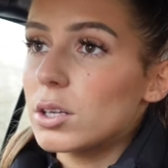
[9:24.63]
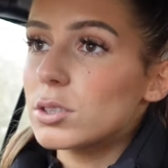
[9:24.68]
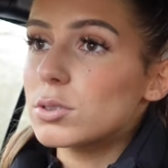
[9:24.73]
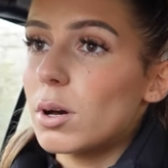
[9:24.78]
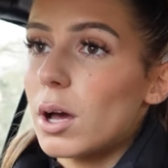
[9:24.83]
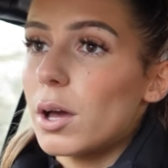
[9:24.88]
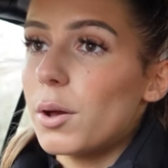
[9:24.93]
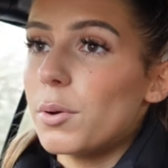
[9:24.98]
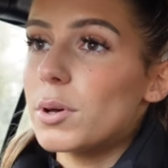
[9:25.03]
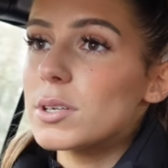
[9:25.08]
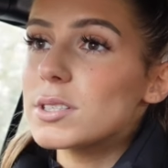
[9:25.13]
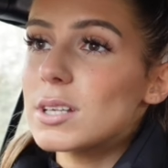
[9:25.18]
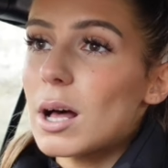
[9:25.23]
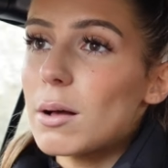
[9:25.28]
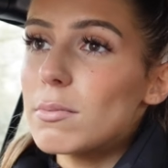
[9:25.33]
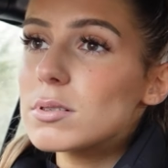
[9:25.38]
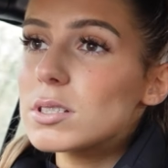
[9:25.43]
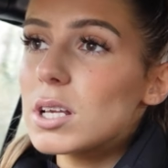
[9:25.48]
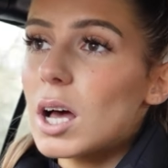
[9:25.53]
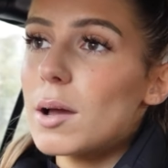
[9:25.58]
So
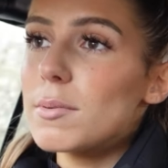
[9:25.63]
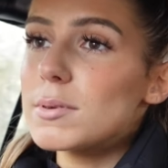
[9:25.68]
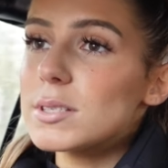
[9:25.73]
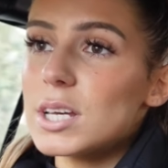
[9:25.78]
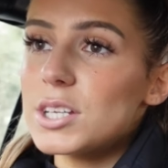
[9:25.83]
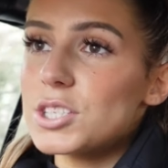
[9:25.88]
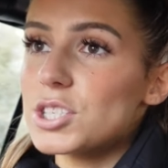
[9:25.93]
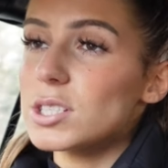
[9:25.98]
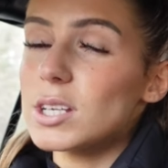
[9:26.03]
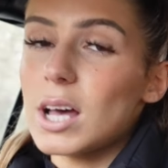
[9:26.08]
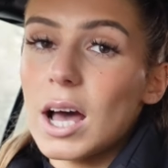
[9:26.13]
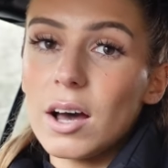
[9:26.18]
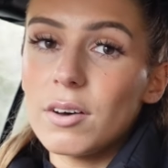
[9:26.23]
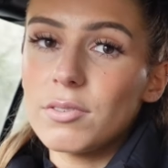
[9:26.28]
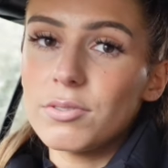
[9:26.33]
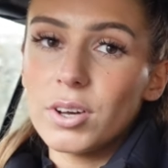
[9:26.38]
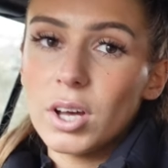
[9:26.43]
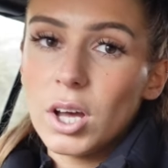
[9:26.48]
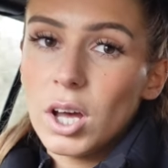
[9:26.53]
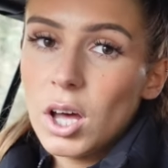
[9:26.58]
sometimes they just
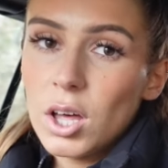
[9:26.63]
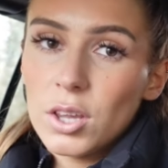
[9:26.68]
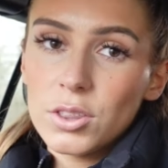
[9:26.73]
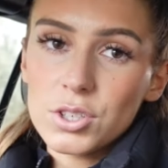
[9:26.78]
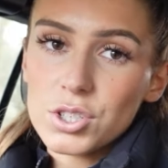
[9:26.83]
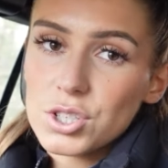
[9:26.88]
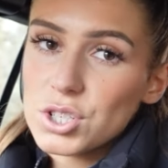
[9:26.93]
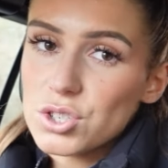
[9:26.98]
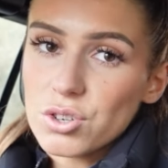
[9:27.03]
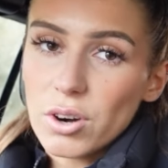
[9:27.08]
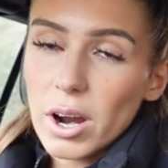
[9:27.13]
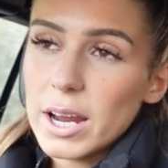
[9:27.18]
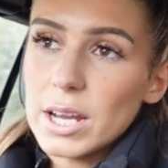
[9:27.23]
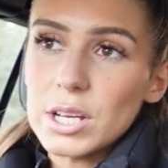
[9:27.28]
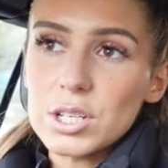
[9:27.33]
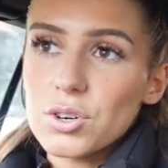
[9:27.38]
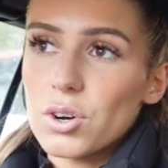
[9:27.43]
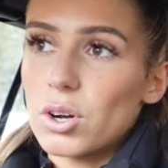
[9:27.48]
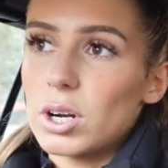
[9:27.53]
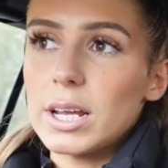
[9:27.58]
have the stray
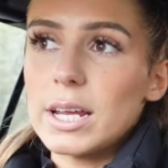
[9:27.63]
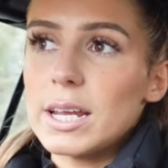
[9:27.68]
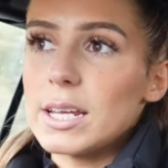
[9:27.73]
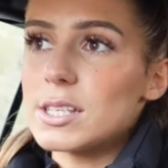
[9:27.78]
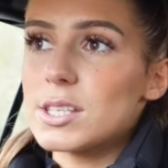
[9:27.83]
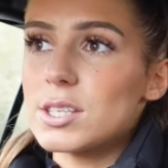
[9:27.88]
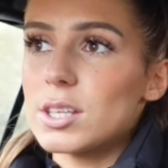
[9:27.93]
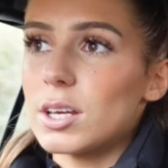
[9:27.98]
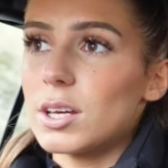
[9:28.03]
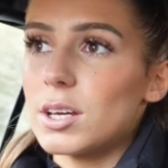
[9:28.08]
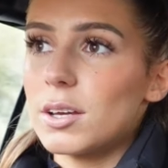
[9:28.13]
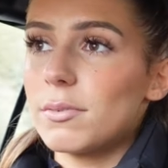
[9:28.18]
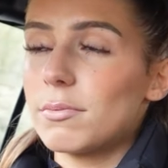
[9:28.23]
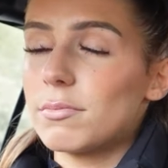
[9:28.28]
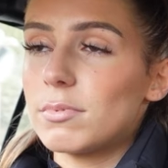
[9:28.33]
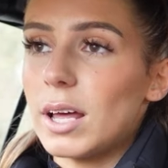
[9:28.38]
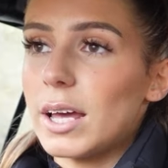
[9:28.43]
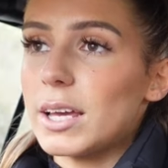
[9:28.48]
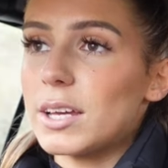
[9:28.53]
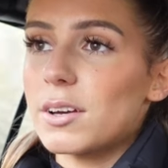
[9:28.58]
trolleys
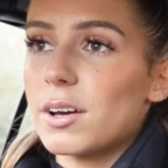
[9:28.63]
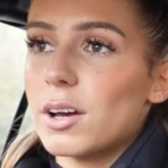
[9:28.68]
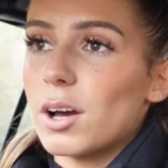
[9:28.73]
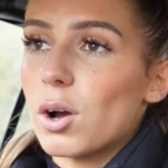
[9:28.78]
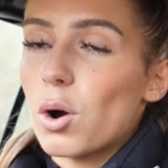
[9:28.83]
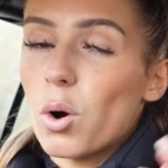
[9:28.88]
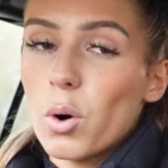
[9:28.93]
that like are